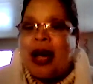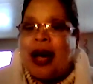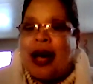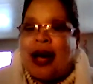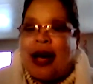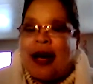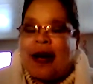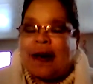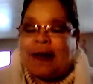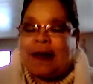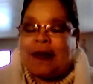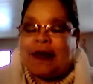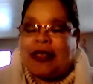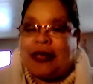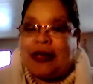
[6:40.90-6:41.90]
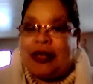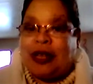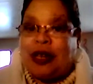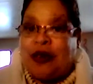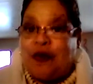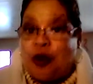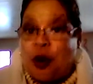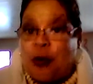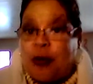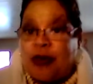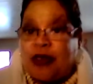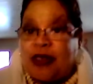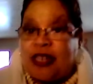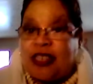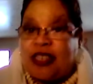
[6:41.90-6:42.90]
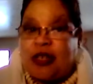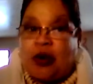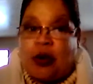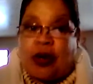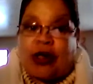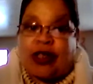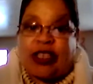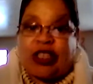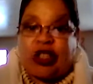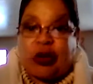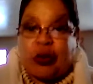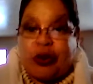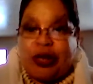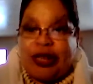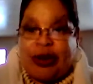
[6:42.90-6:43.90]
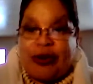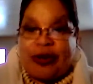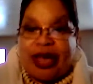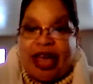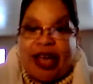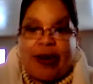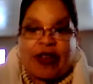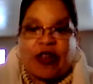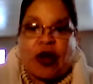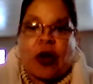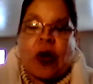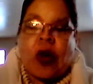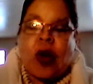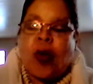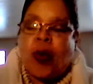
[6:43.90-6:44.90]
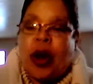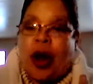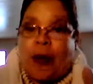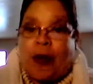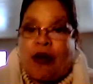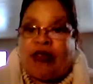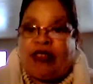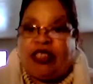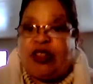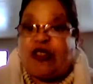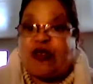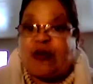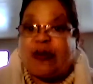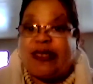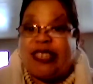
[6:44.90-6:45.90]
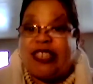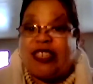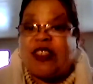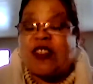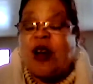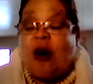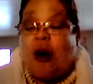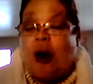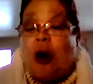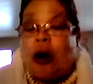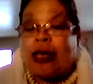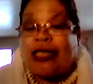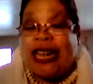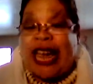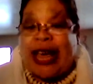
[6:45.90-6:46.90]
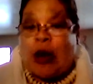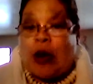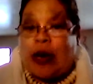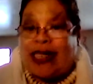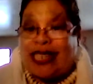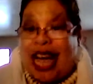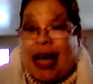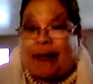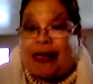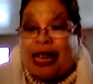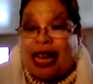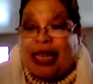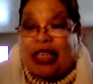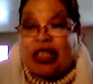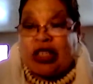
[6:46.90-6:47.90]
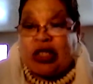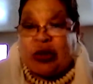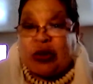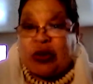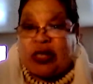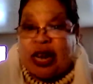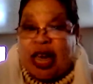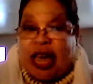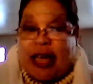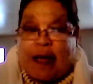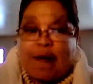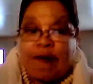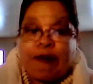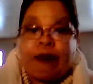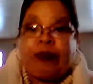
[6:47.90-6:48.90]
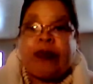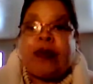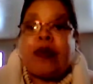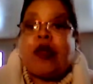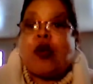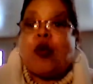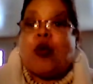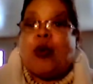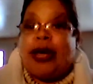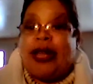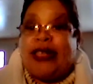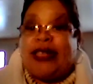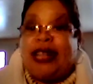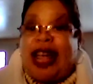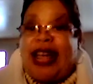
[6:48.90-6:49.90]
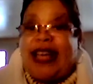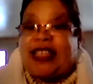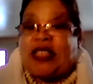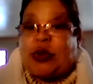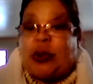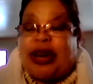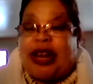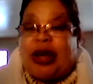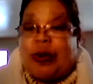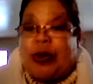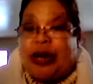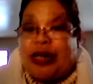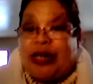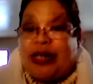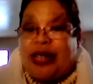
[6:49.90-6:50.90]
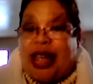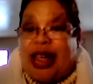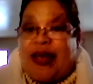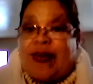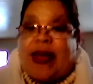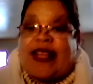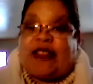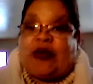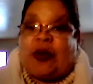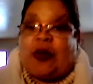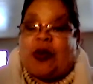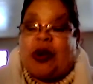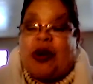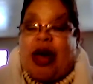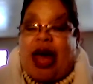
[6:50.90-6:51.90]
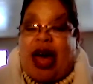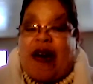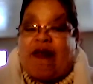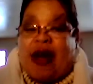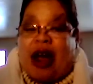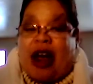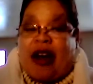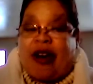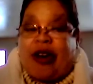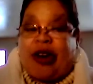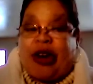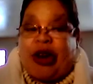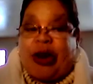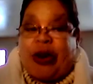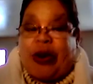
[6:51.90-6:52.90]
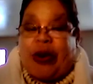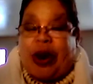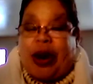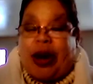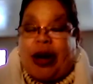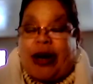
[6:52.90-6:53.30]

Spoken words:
looking for a position or looking to relocate. So we are posting those positions all day on Top Talent Tuesday. Wednesday is Winning Wednesday, and that's when we'll have our new